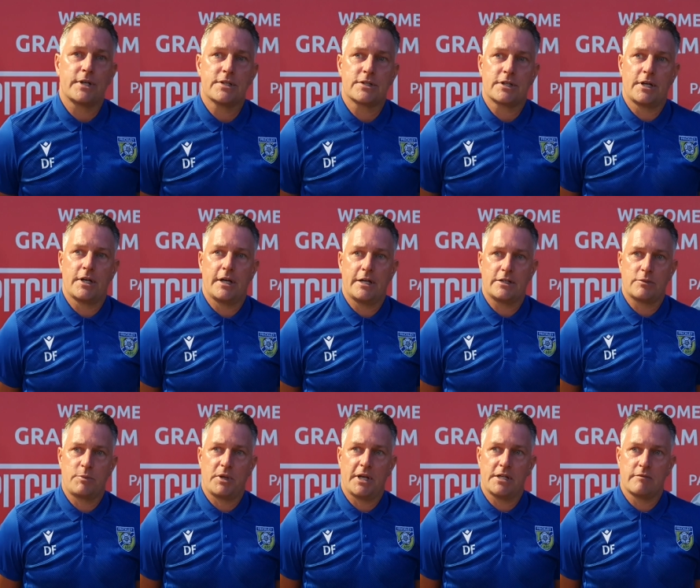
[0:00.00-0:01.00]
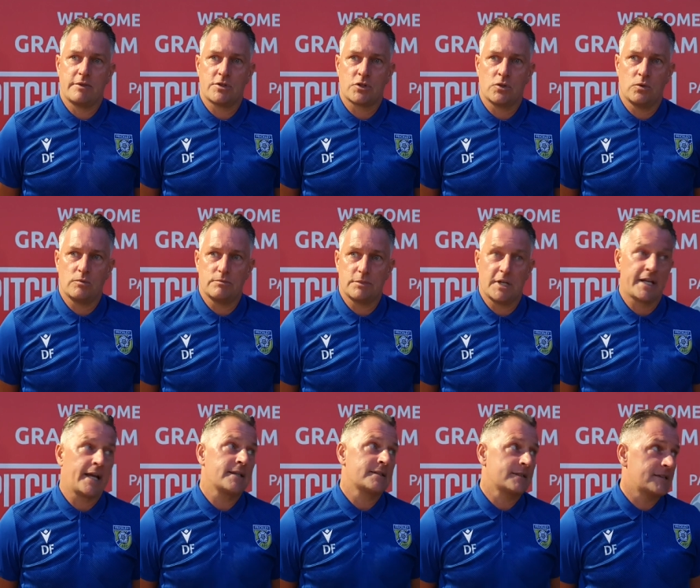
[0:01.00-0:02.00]
It's, uh, it's a pleasing result
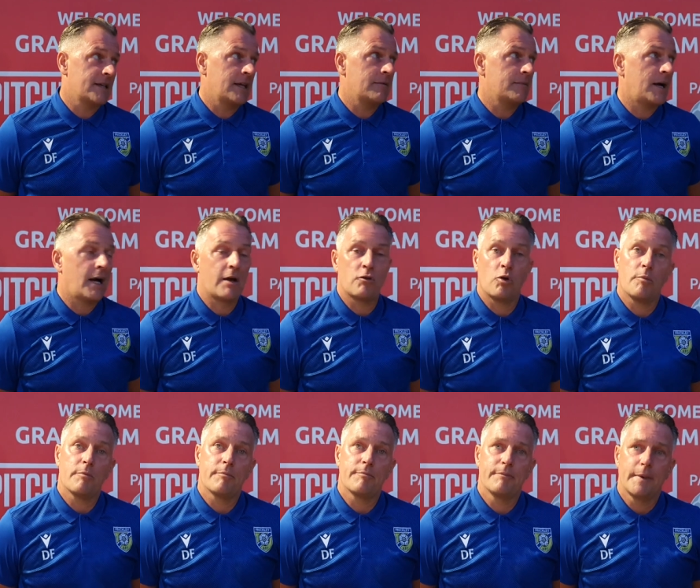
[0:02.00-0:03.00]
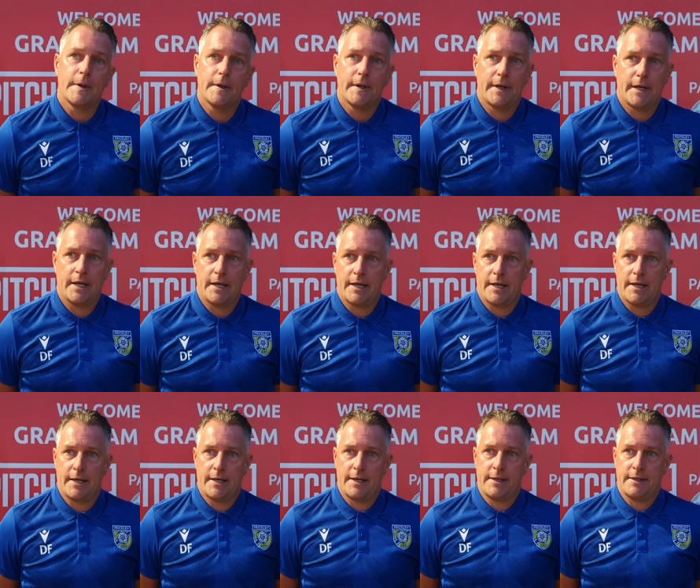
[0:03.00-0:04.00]
against a team high up.
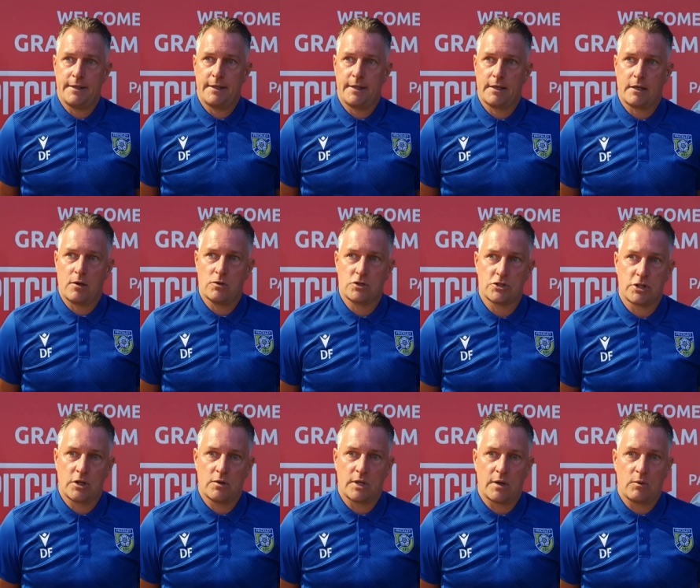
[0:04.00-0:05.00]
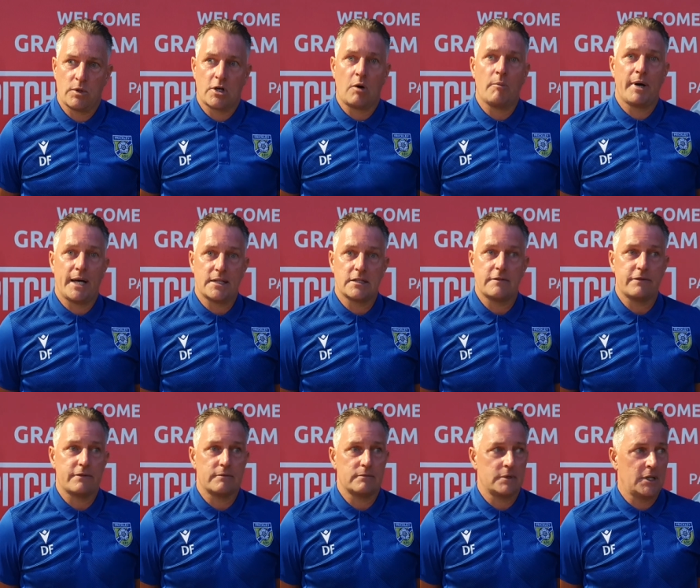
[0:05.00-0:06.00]
Uh, and uh, goes to show that we're competitive,
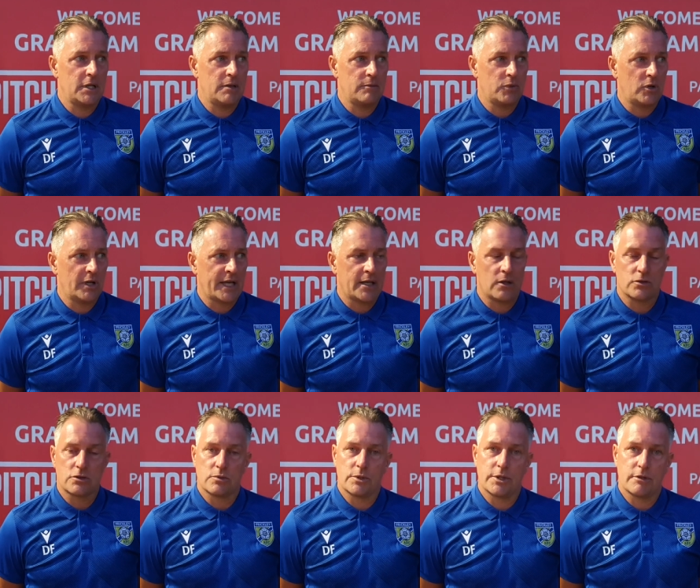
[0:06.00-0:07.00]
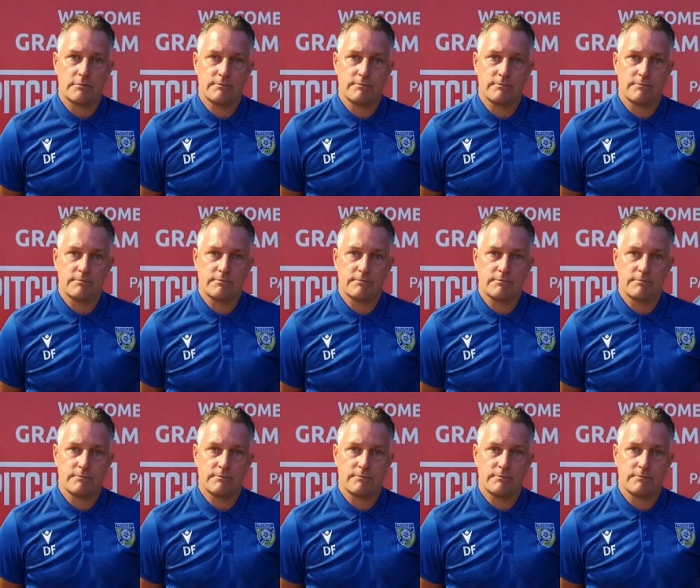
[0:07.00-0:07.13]
uh, but again, lots to work.